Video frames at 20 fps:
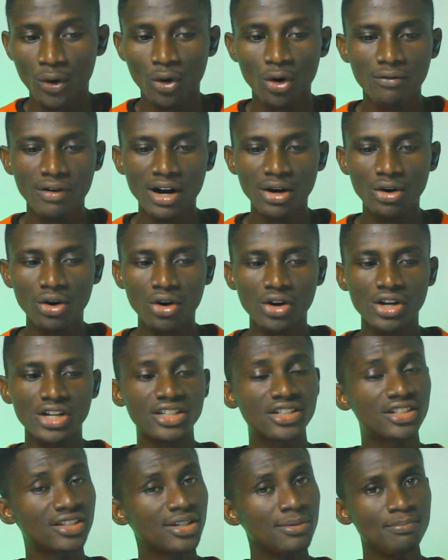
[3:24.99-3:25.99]
Overall,
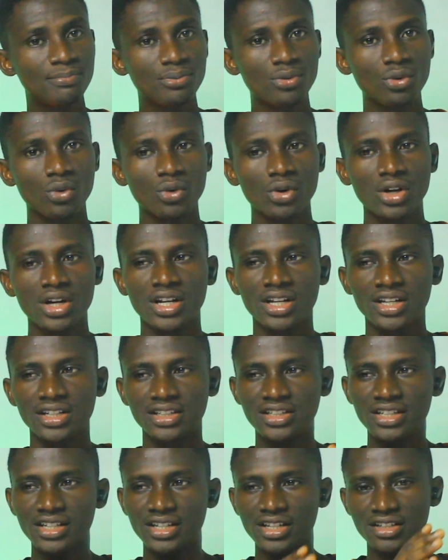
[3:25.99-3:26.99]
it's simple.
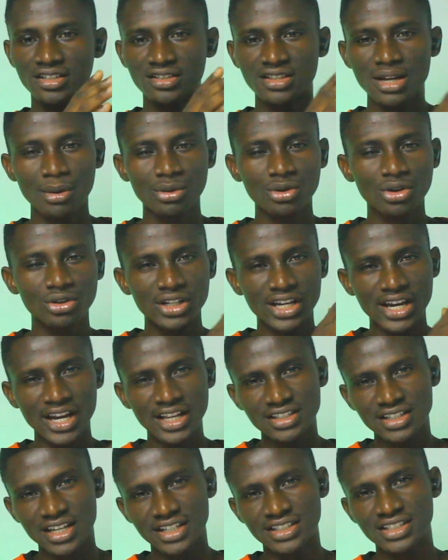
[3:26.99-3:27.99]
The Snapdragon
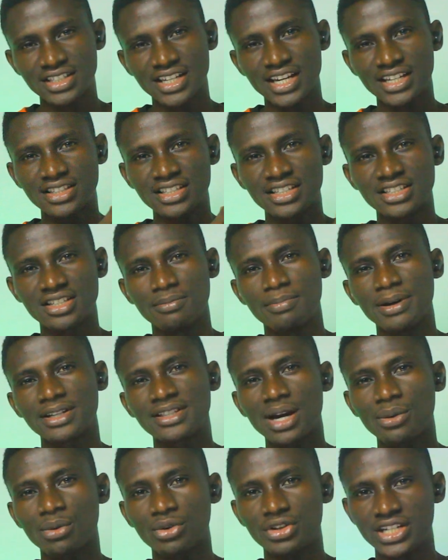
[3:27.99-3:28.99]
eight eighty-eight is the
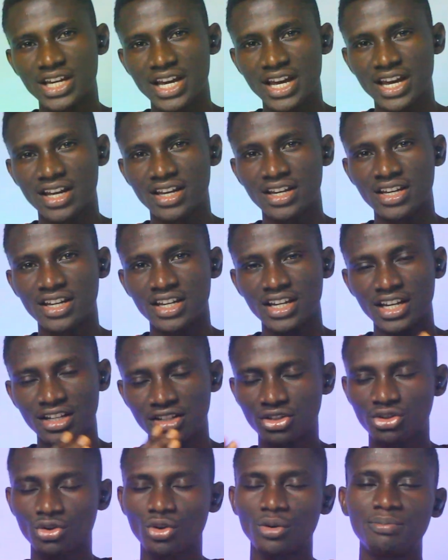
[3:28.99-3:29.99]
better one here in
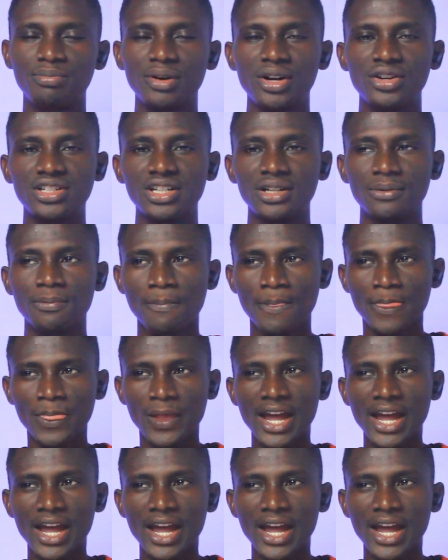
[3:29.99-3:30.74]
this comparison,